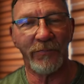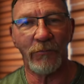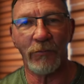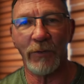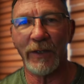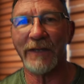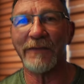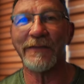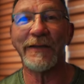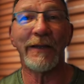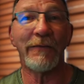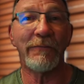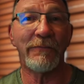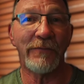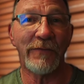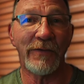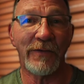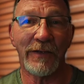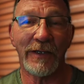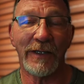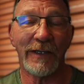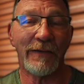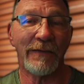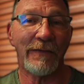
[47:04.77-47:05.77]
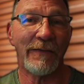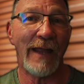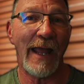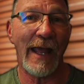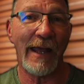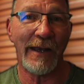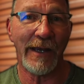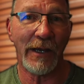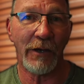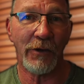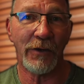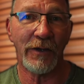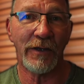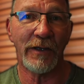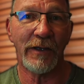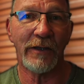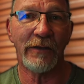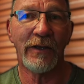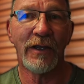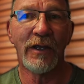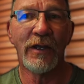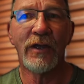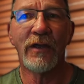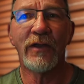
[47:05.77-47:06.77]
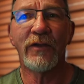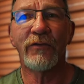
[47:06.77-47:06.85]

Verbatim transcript: we lived in that area,